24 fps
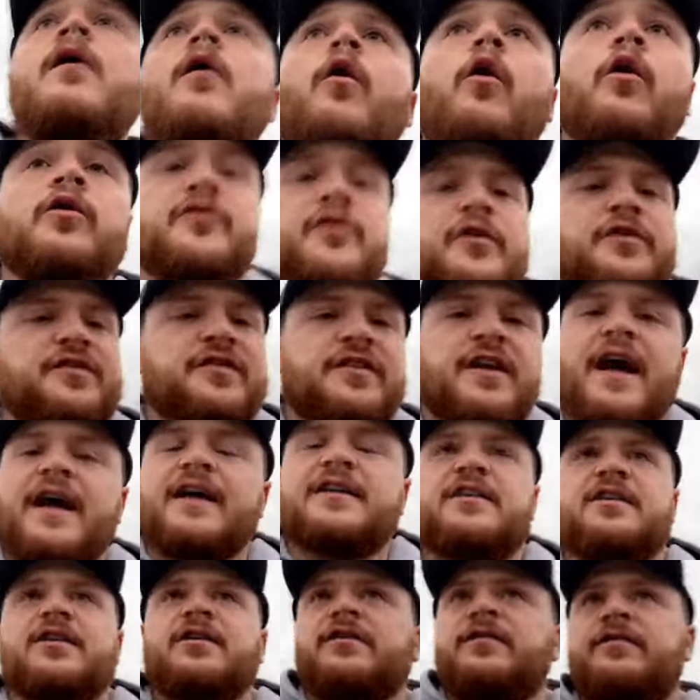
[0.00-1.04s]
also a
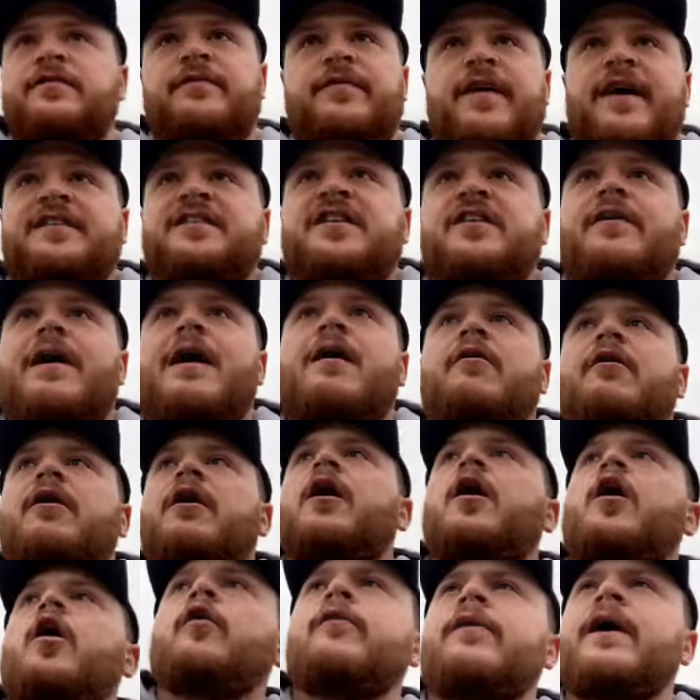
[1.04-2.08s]
selection of festive
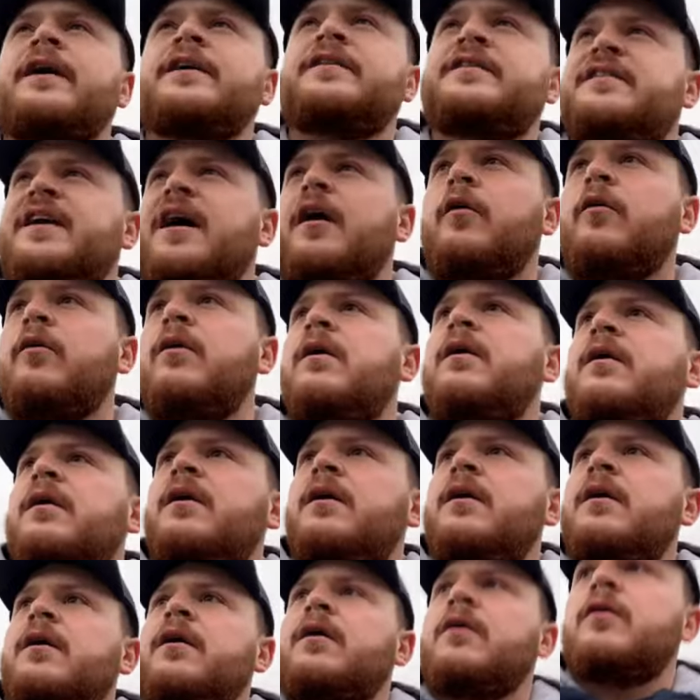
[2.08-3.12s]
alcohol. They sell
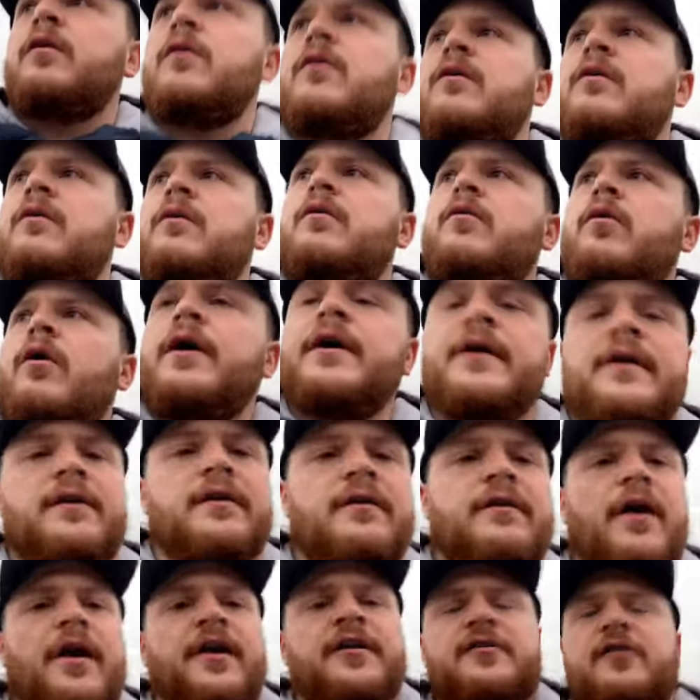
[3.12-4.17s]
quite
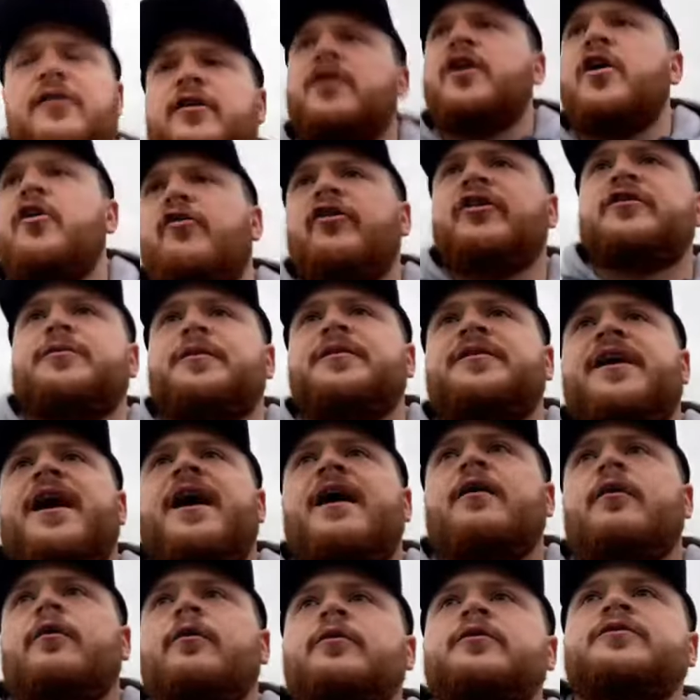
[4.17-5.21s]
nice looking Christmas
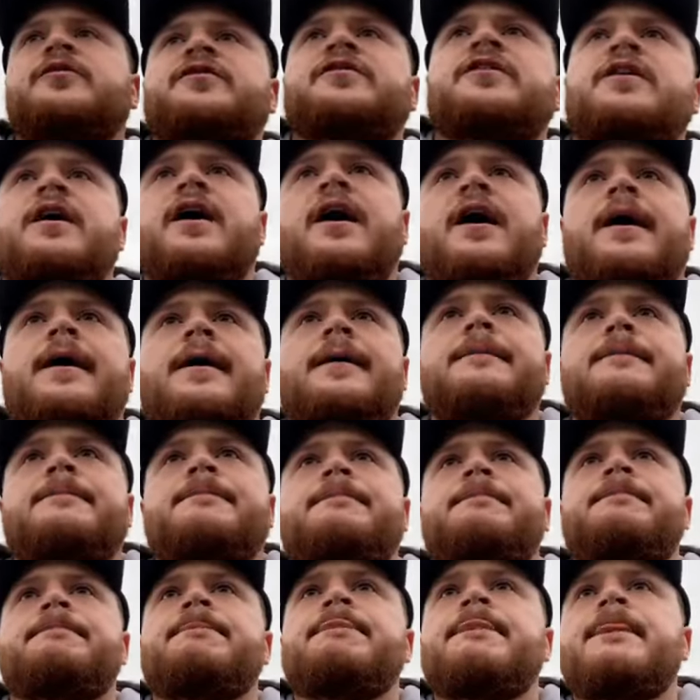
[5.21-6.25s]
ales,
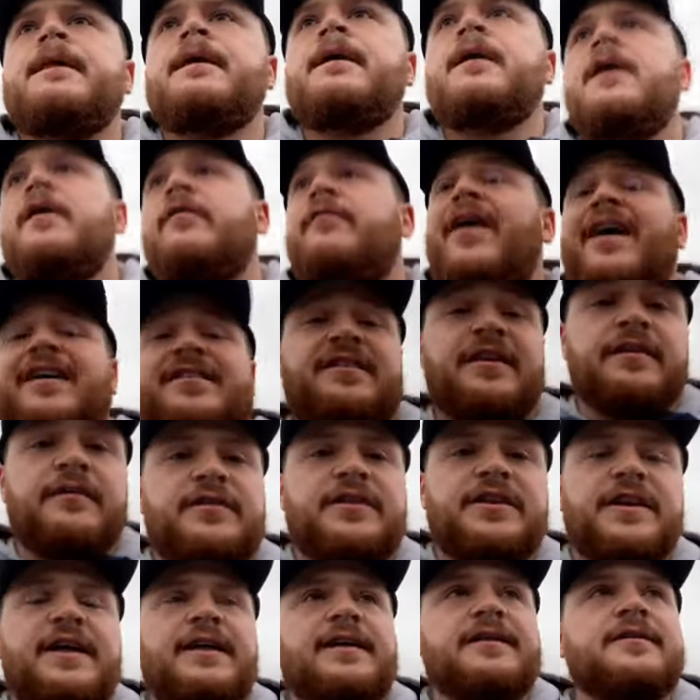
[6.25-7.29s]
festive
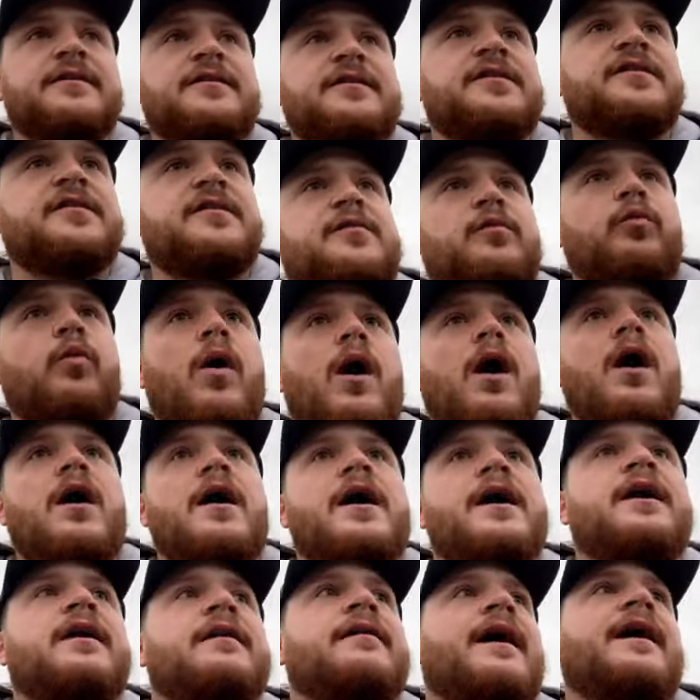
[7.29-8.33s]
gins,
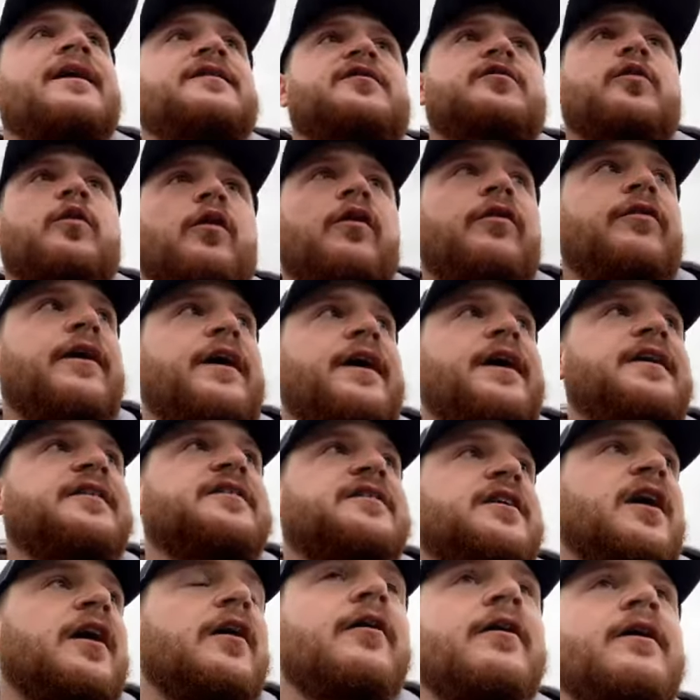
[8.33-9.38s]
wine, that sort of thing.
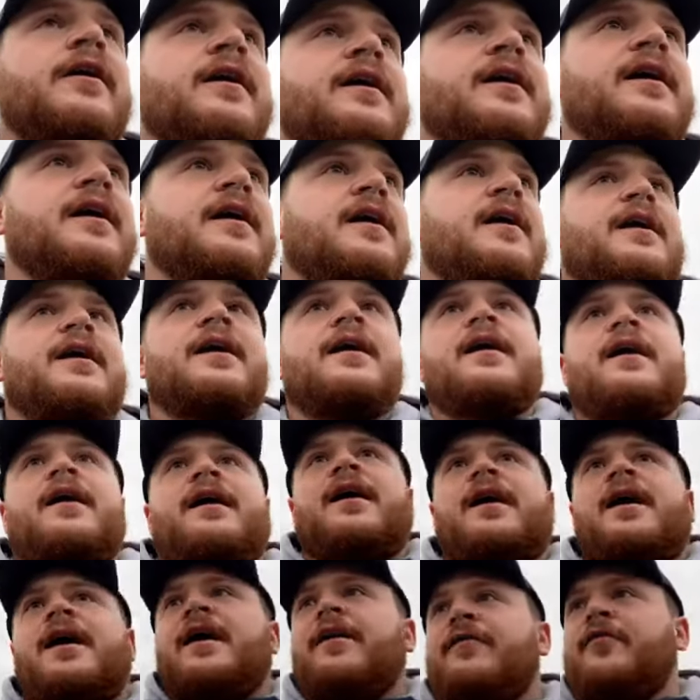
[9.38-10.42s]
So
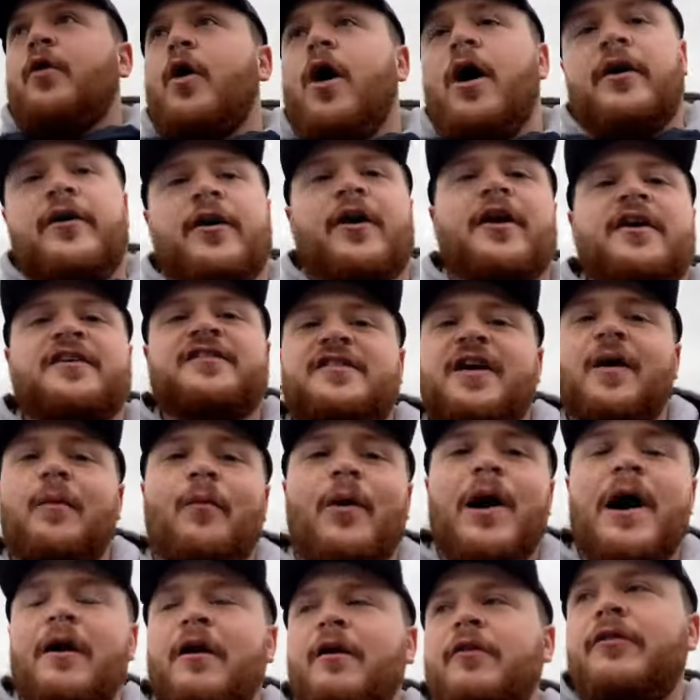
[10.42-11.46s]
if you are going
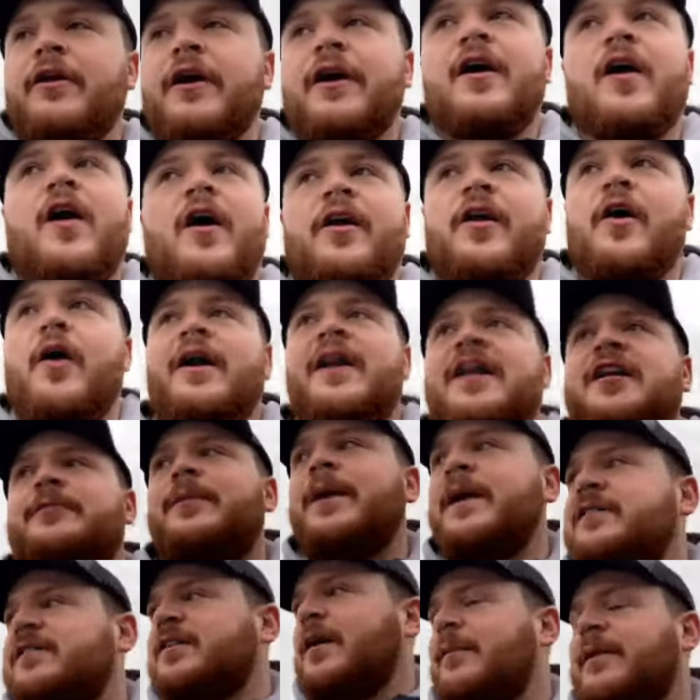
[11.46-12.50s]
somewhere and think, oh no, I need to
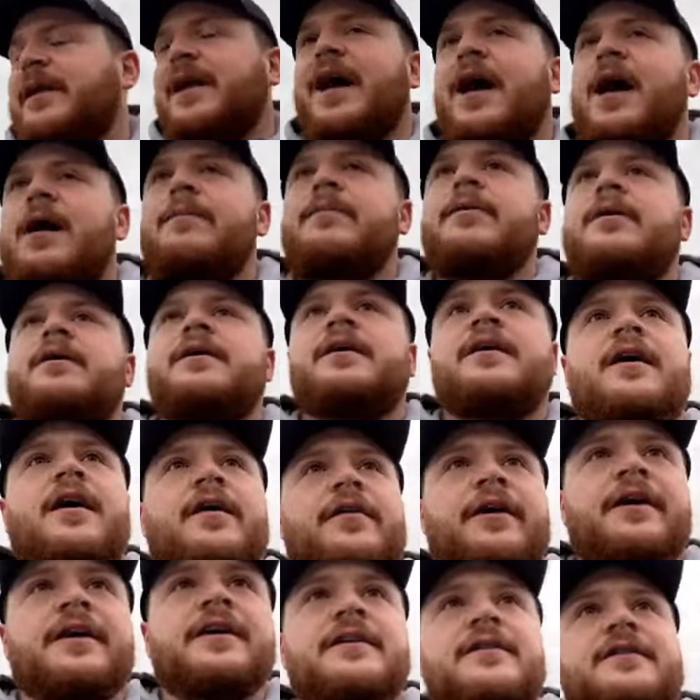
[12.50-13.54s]
pick something up, I
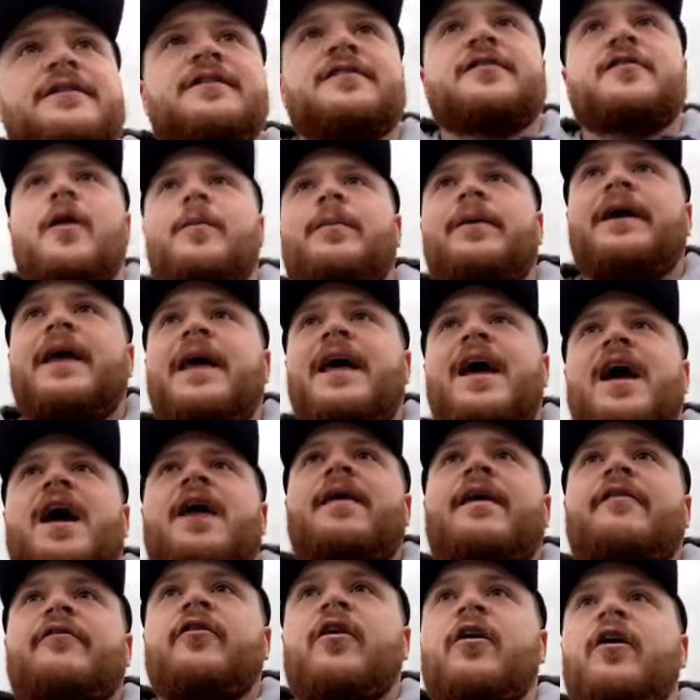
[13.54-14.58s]
think stopping here,
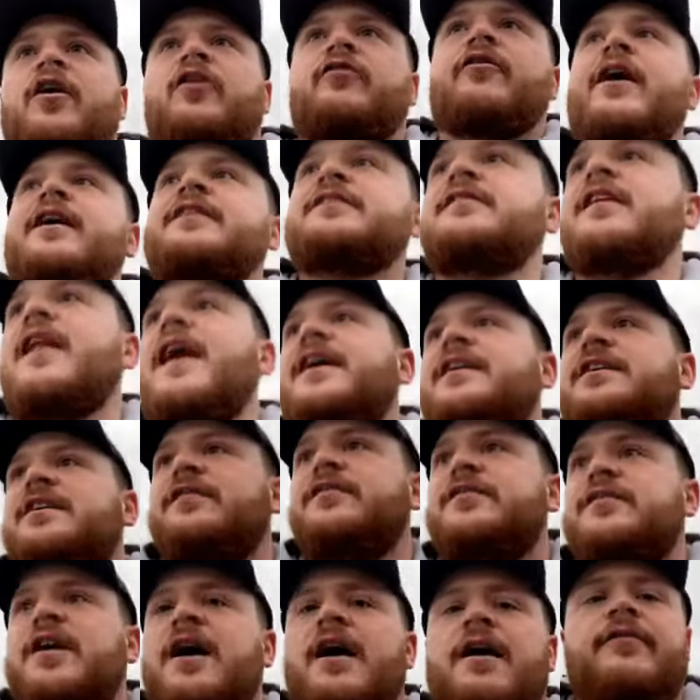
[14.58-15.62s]
they've got a great selection
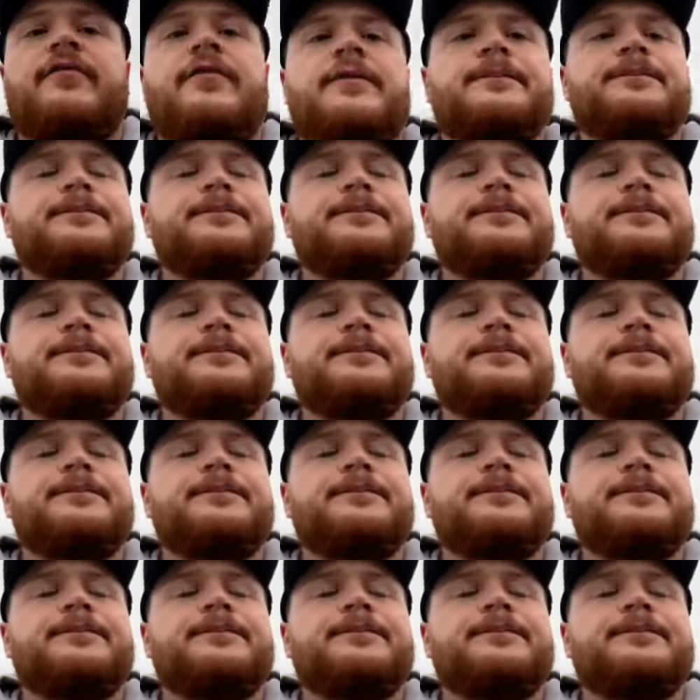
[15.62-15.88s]
of stuff,